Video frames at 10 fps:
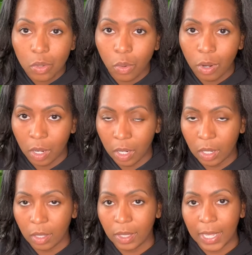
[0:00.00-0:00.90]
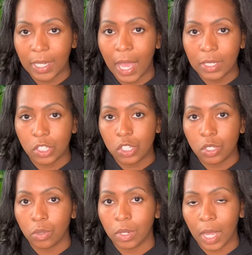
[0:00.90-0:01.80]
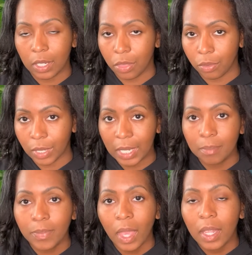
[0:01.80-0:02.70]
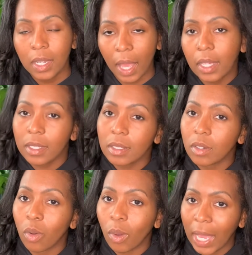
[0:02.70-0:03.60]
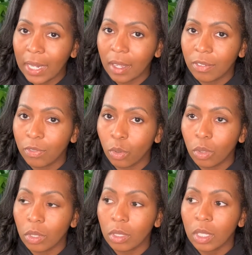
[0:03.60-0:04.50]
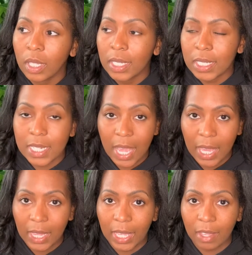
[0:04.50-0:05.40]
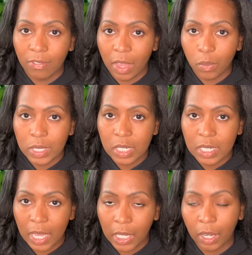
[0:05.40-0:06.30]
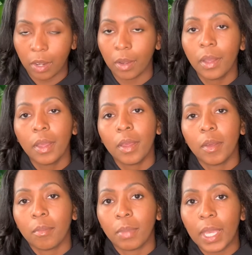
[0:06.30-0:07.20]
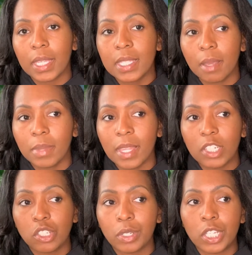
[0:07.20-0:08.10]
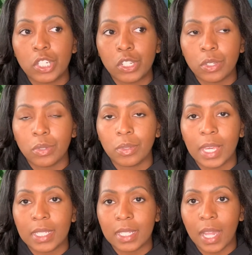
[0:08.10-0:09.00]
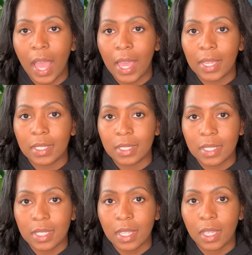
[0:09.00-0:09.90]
or like 9 to 2 or 9 to 3. Not quite a full day like if they went to daycare, but something that you can do that's not as